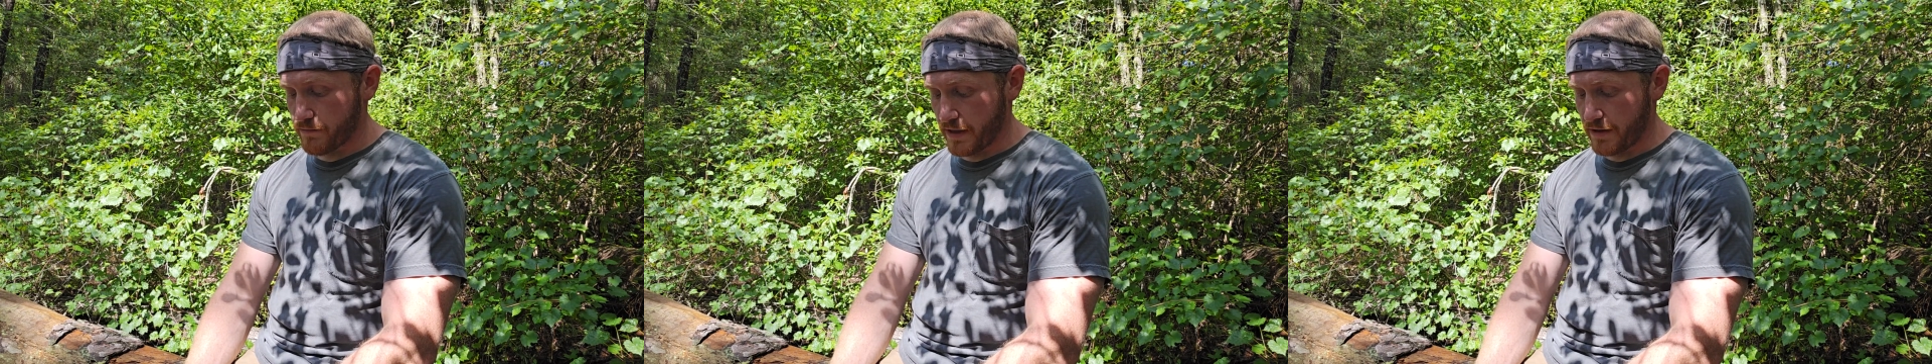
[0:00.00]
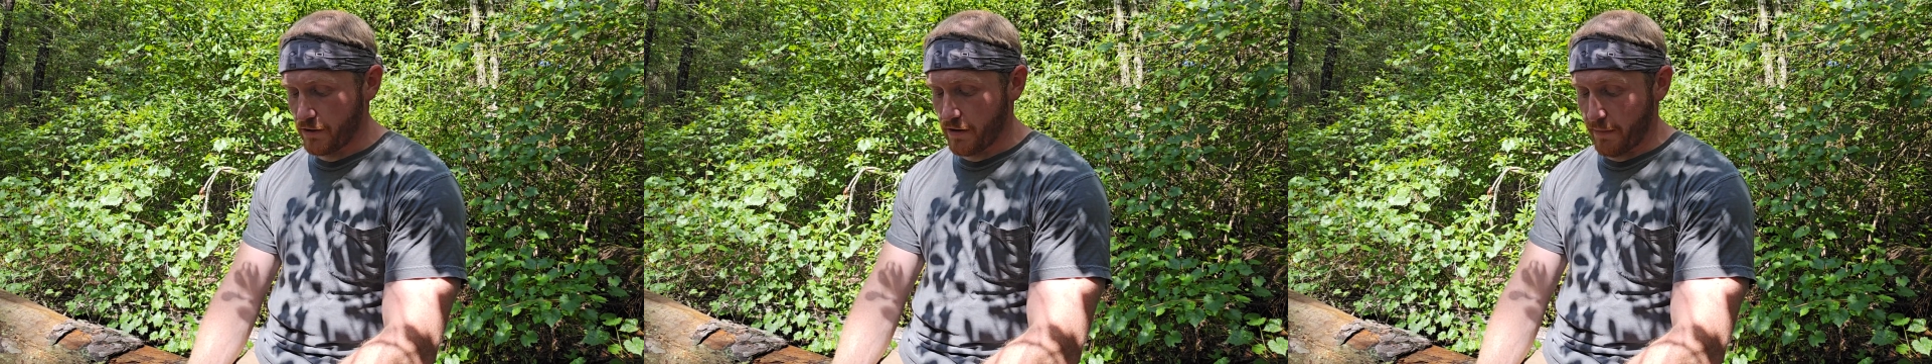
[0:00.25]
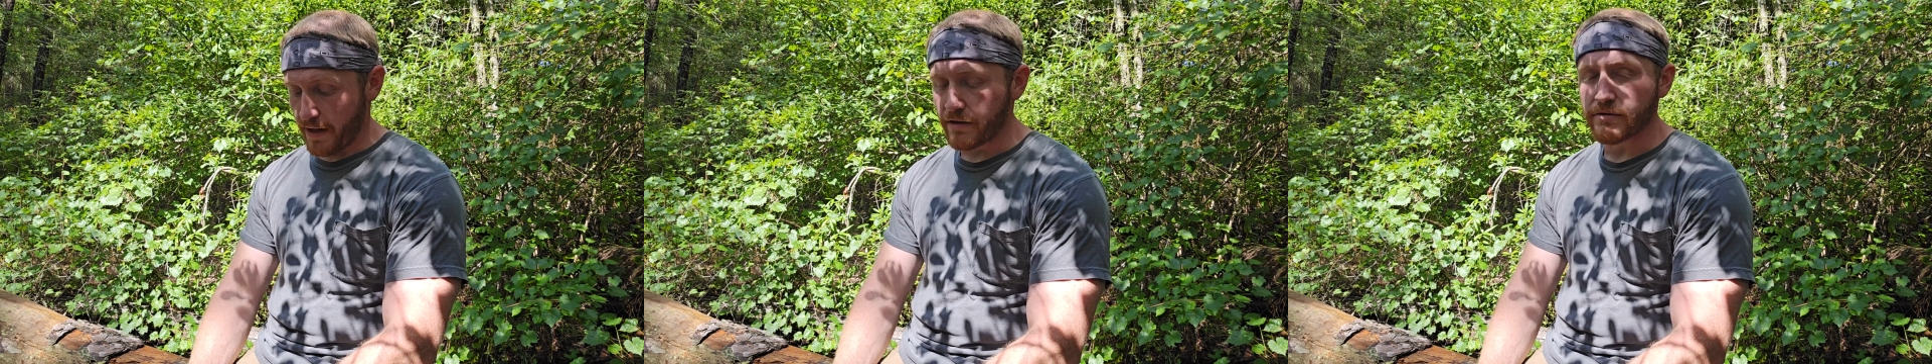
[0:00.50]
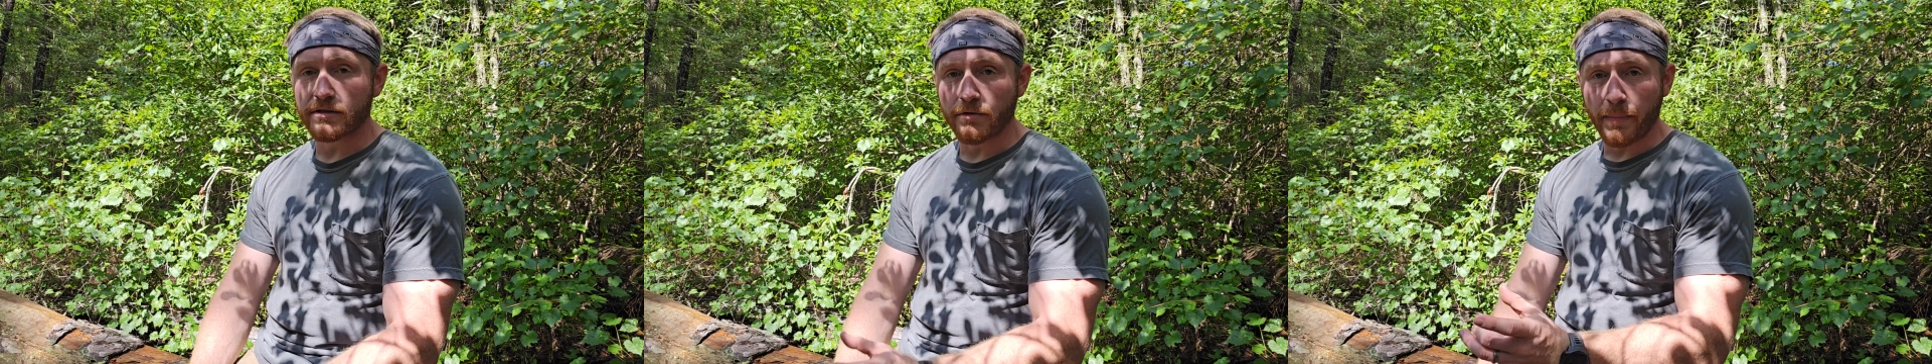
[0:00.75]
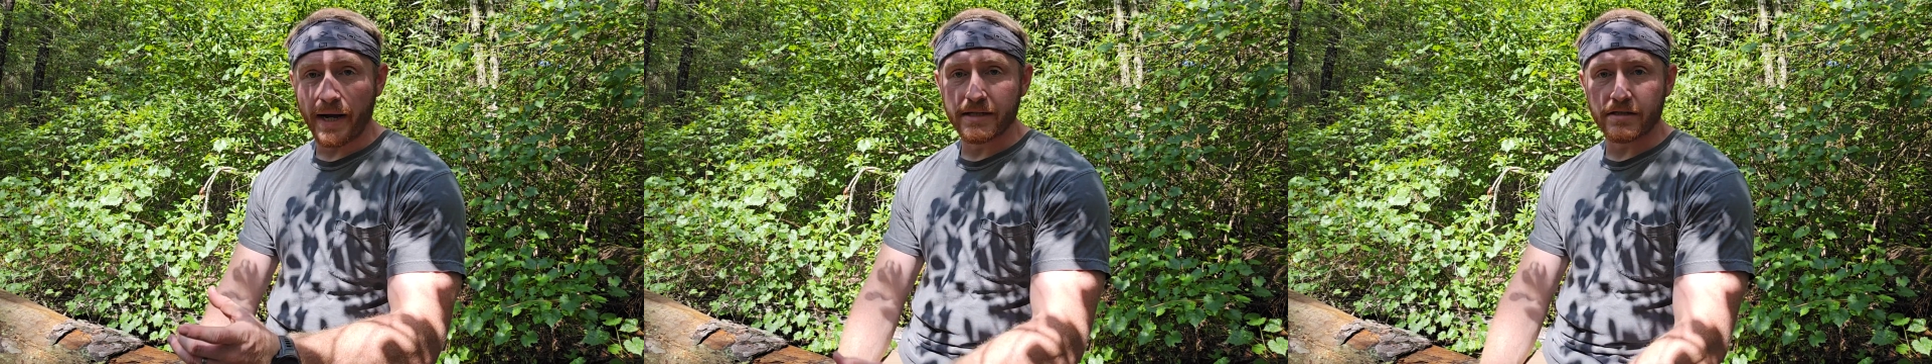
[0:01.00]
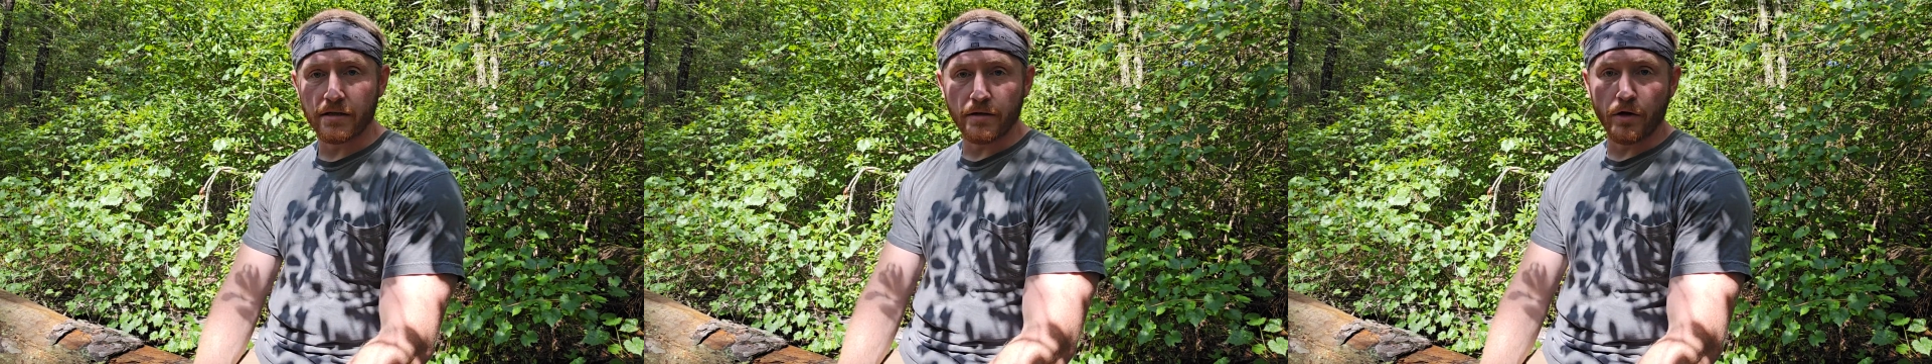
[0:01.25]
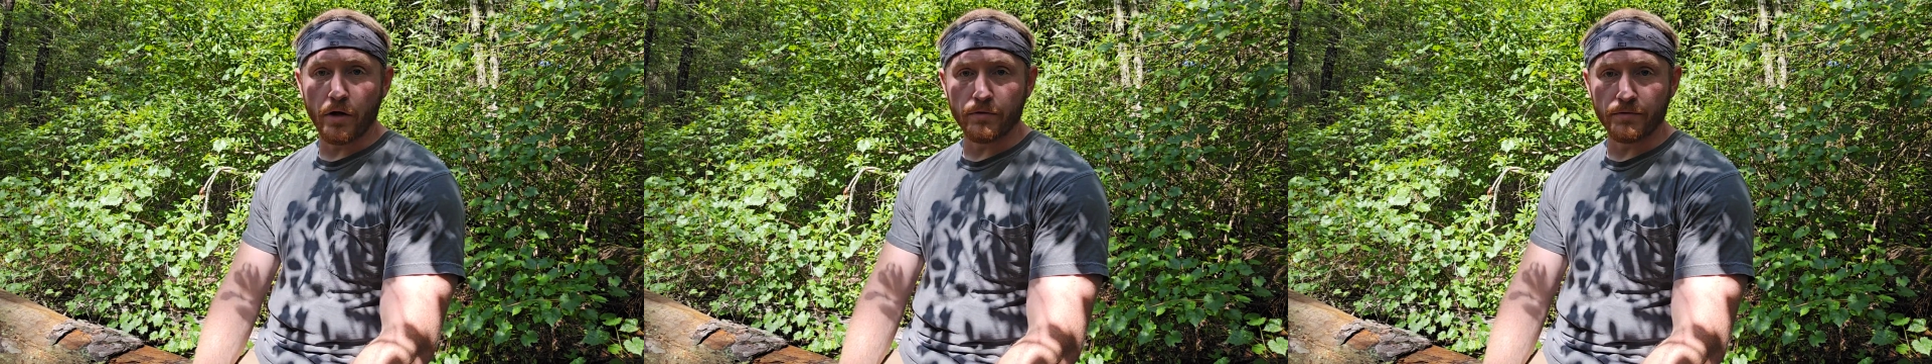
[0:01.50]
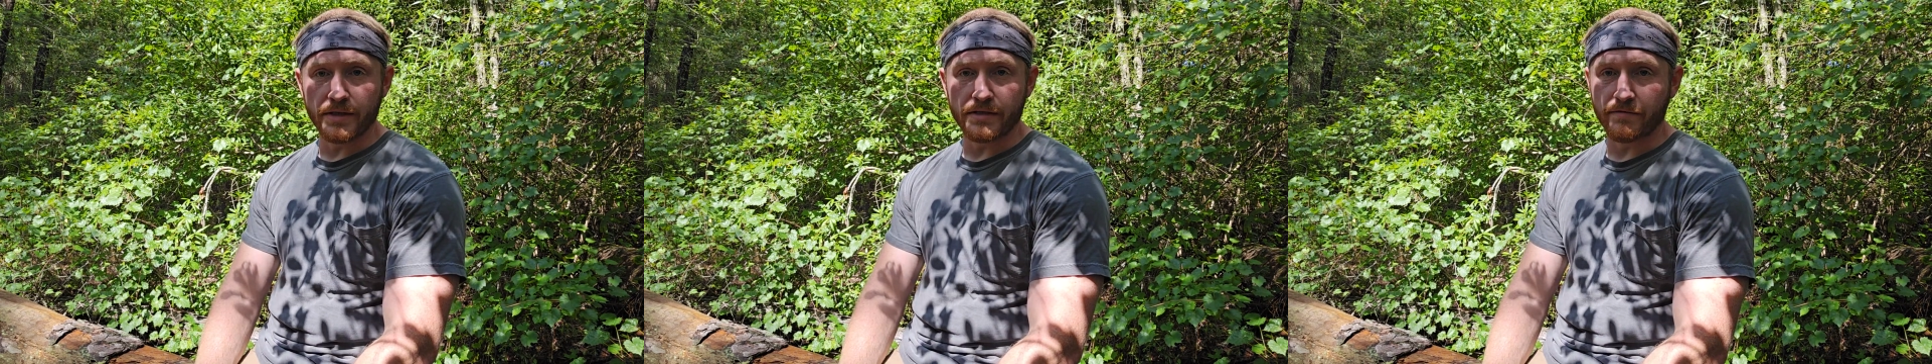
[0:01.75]
And you can buy those little packs of
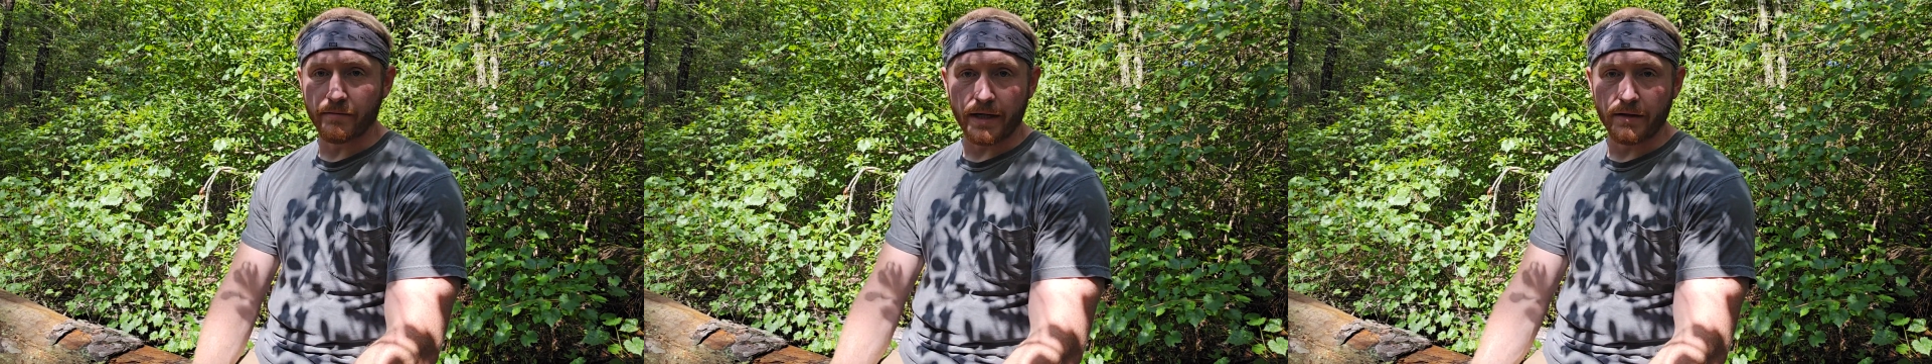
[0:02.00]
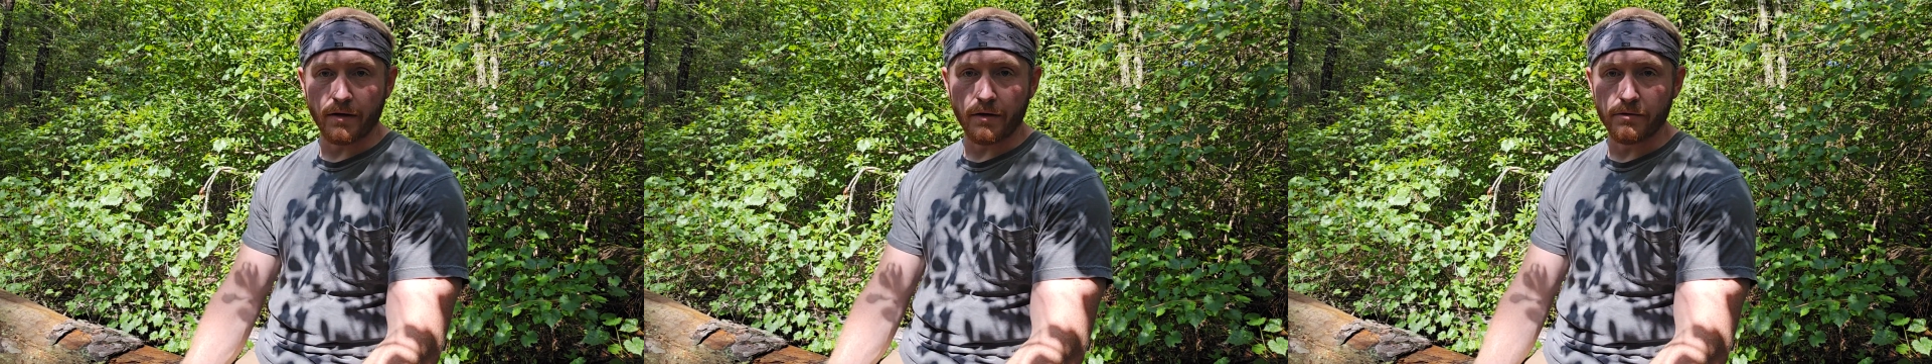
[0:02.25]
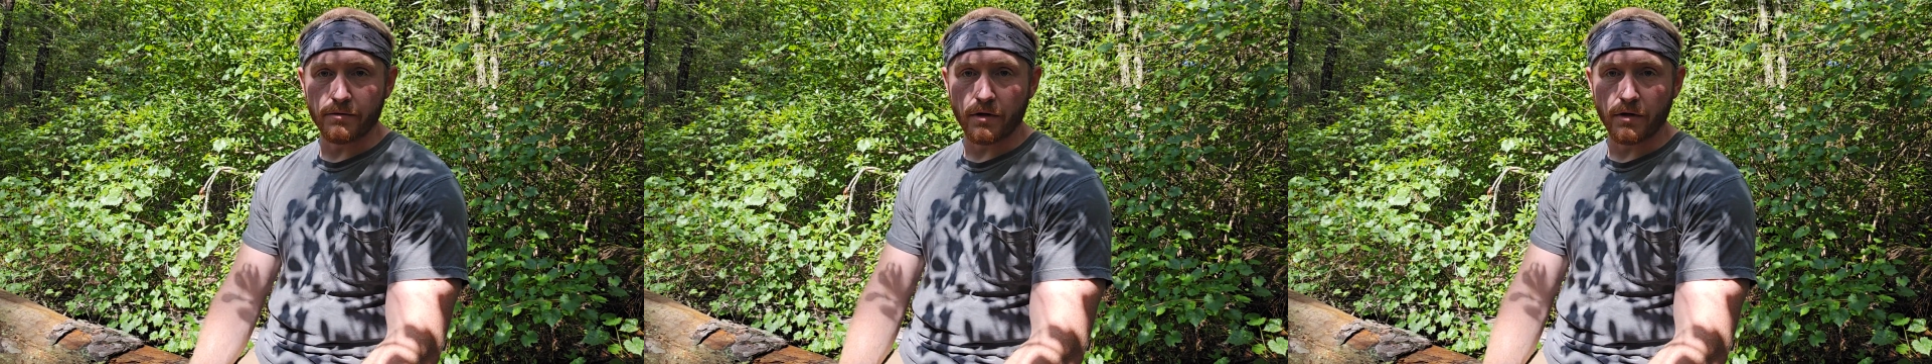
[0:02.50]
O-rings from like Lowe's,